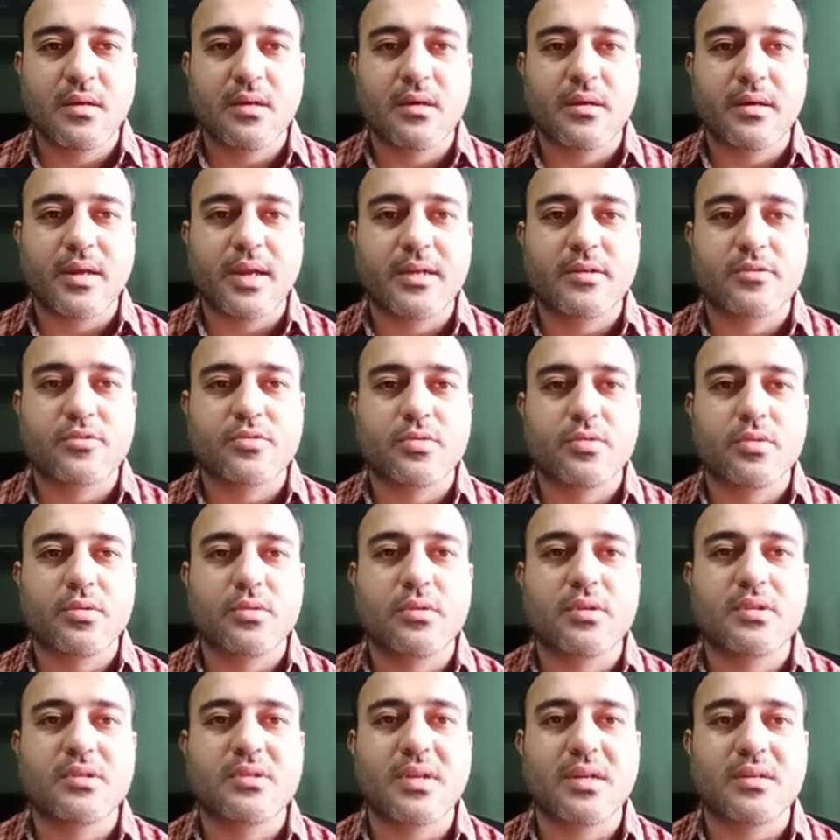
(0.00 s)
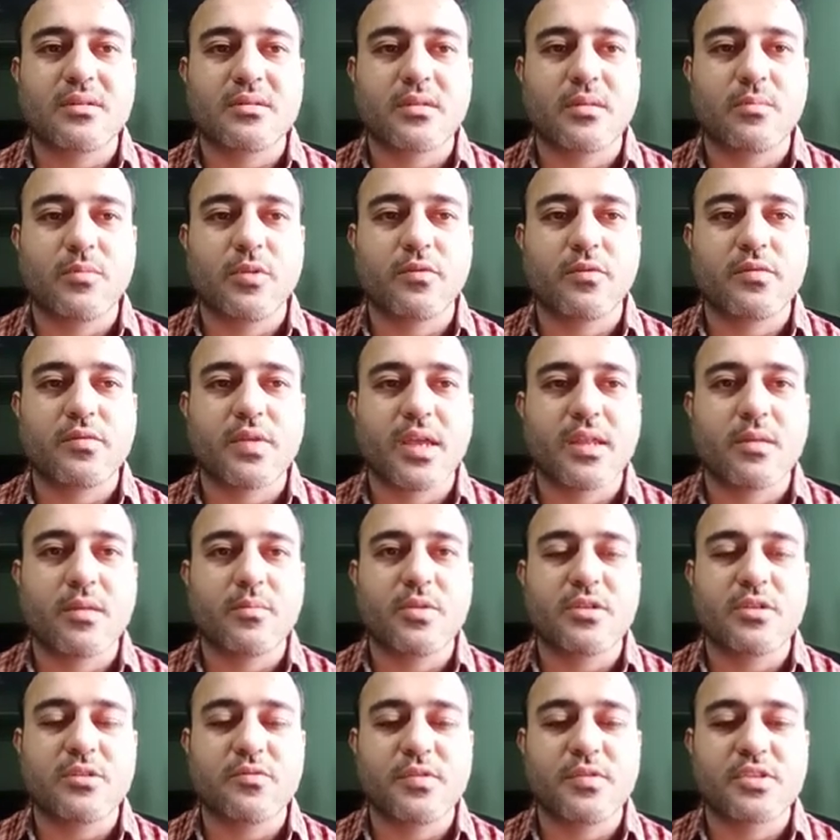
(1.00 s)
Right. So these are some of the
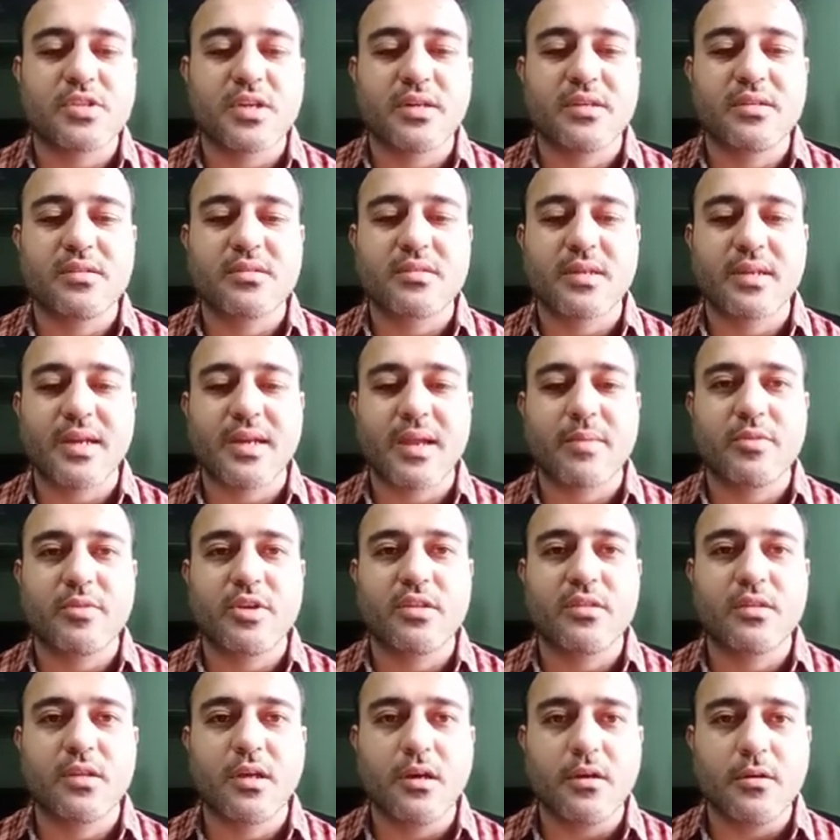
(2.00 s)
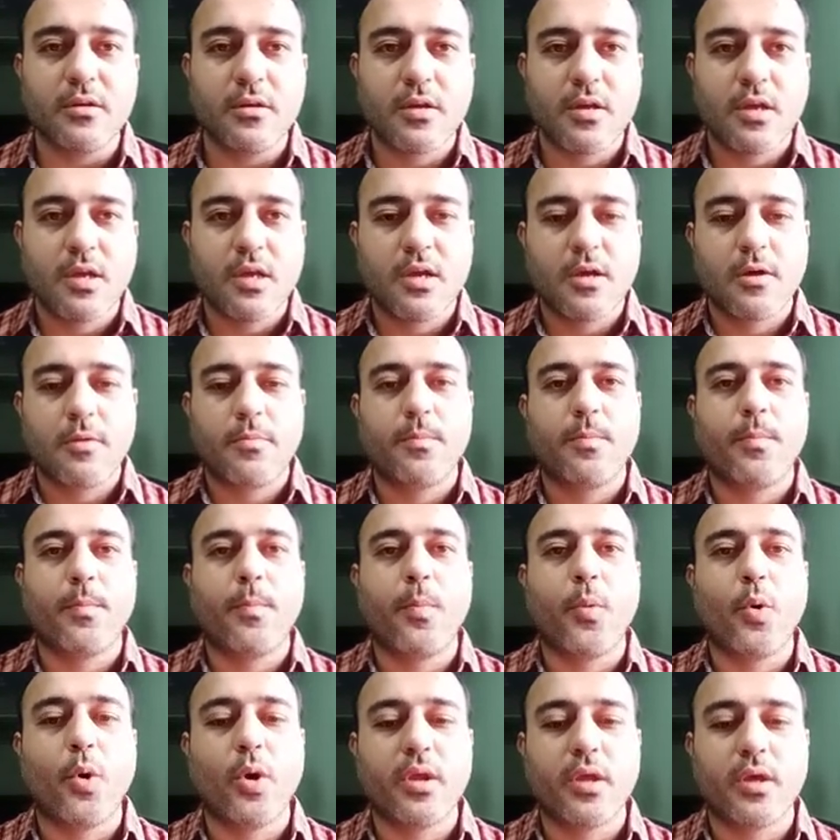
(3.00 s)
animals which are described in the
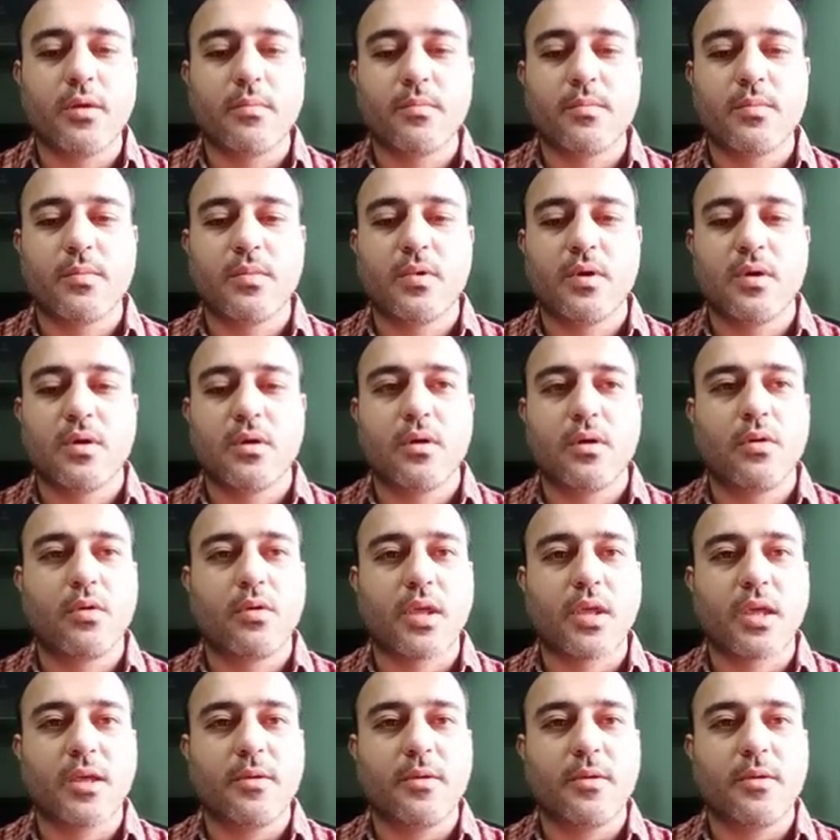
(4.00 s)
poem. Okay.